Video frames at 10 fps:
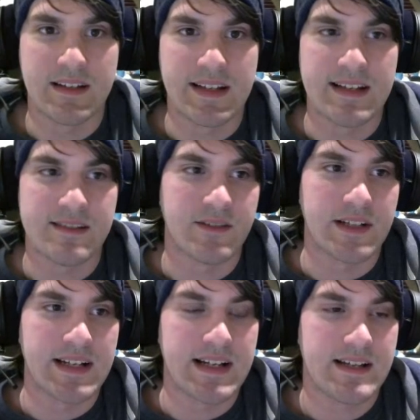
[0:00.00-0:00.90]
has a really
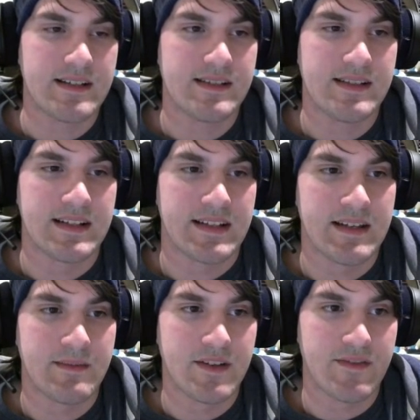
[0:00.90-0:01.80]
nice in-game
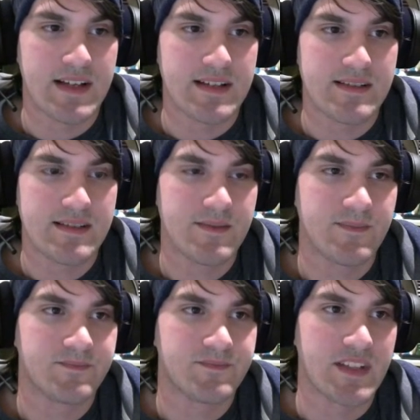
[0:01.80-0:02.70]
interface.
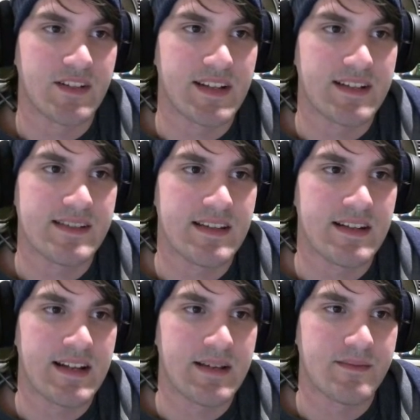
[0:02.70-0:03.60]
You can see the
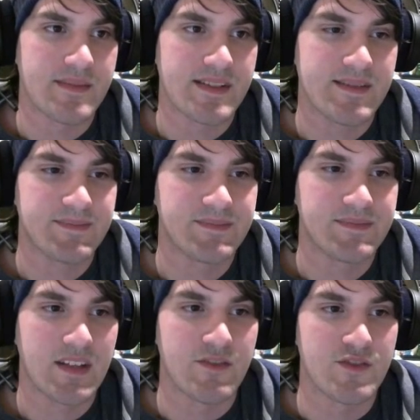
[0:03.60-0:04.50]
names,
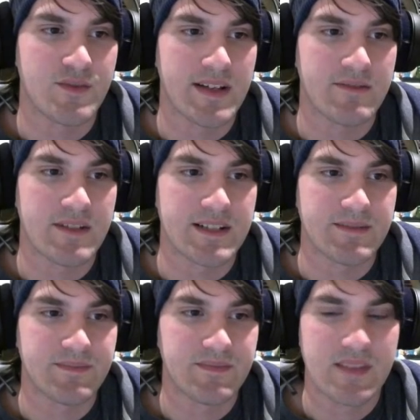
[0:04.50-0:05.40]
of who's playing what.
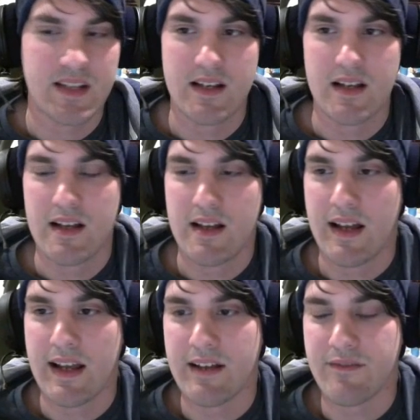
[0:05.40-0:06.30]

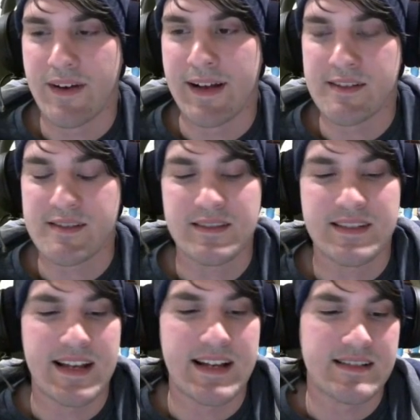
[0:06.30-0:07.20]
And for
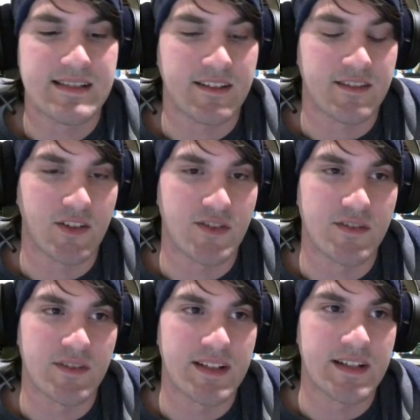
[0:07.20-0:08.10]
LCS
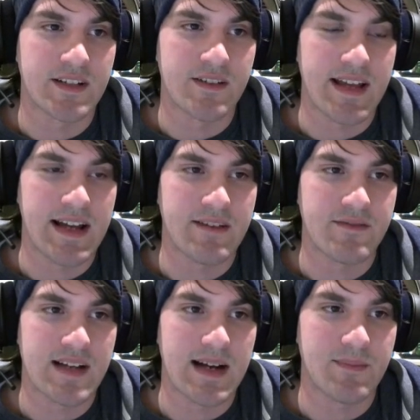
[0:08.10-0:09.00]
exclusively, they have
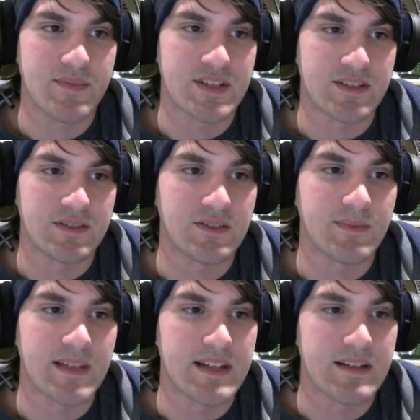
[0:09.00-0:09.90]
top, jungle, mid,